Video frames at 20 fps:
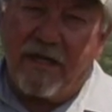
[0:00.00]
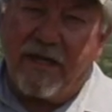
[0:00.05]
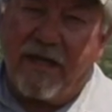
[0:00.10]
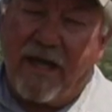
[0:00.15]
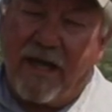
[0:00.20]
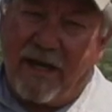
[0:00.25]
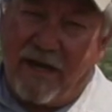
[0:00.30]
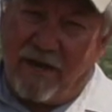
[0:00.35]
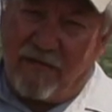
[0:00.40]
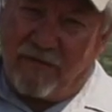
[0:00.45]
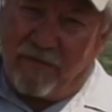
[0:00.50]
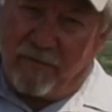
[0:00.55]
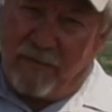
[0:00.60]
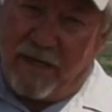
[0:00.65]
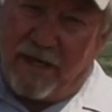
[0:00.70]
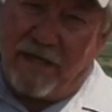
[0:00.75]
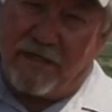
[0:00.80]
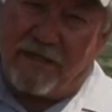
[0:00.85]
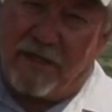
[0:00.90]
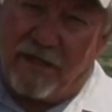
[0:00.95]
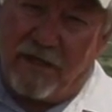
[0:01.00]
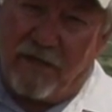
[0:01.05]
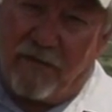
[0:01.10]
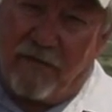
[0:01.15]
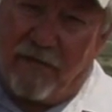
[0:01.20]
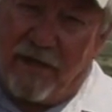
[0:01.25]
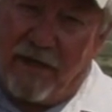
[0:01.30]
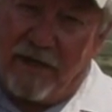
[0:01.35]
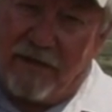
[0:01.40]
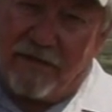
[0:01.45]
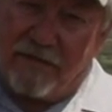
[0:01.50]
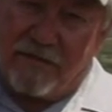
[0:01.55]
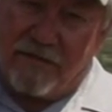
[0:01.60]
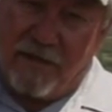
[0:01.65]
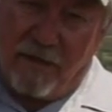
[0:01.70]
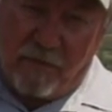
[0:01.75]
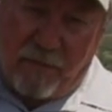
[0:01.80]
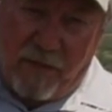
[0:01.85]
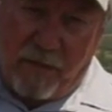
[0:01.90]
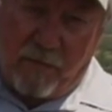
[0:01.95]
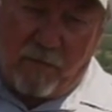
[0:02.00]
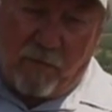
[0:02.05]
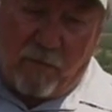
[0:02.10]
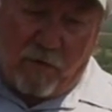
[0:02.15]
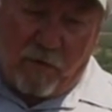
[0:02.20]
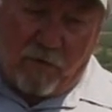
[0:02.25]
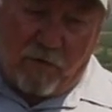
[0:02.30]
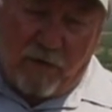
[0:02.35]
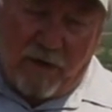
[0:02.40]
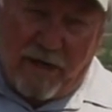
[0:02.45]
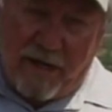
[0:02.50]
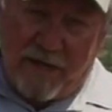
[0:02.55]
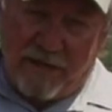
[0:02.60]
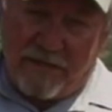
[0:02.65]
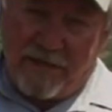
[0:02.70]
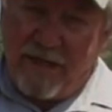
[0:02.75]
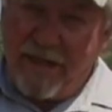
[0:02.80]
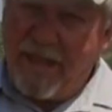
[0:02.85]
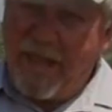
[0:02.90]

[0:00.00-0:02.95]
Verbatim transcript: You got to have the means to do that. Some people will graze